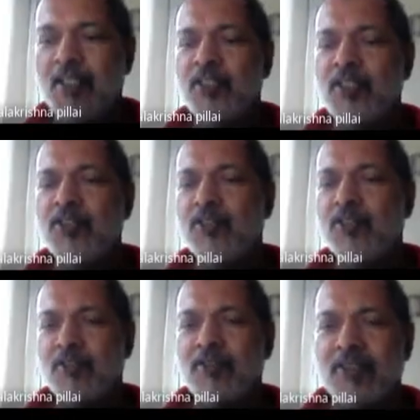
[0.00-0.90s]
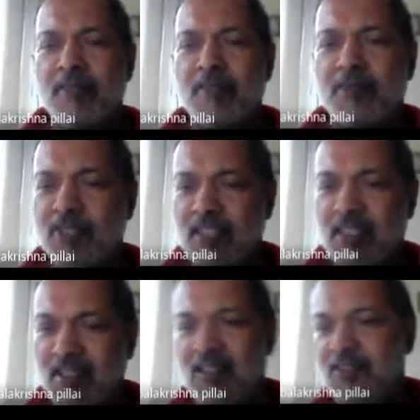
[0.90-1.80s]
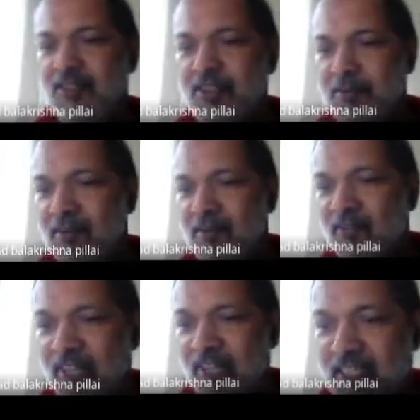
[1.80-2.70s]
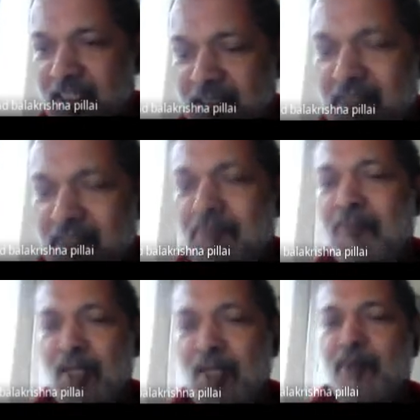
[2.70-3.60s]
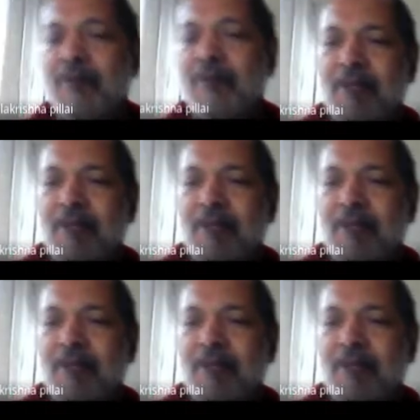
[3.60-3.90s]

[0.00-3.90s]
So this figure may not be big.